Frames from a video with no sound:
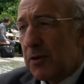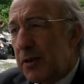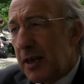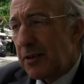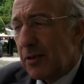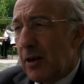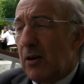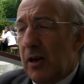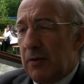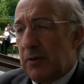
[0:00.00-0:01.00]
to get to
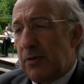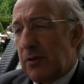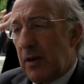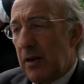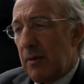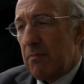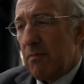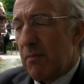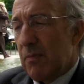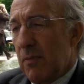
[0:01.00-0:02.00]
low levels
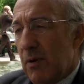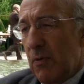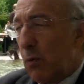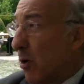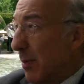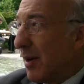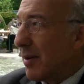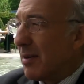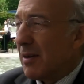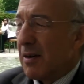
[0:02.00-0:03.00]
um, of
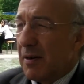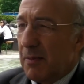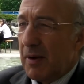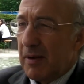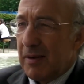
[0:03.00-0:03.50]
warming, um,